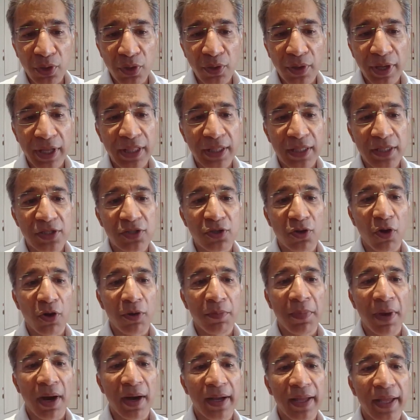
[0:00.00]
in the
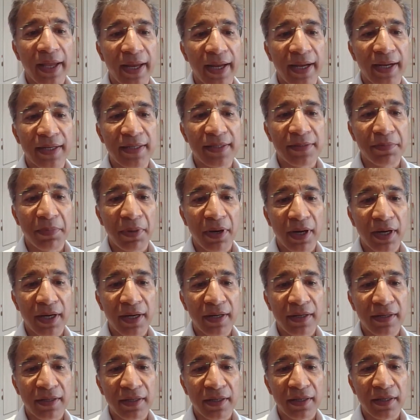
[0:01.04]
stock markets,
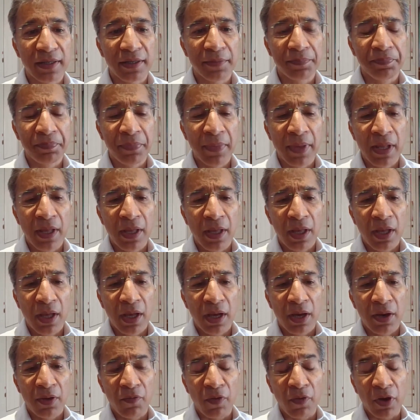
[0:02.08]
but
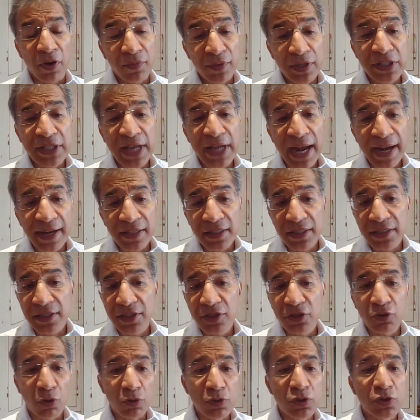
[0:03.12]
one of the
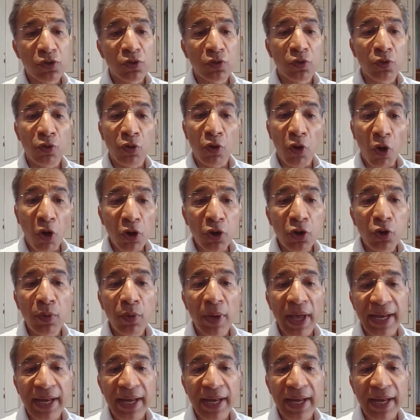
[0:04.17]
strategies is also to not do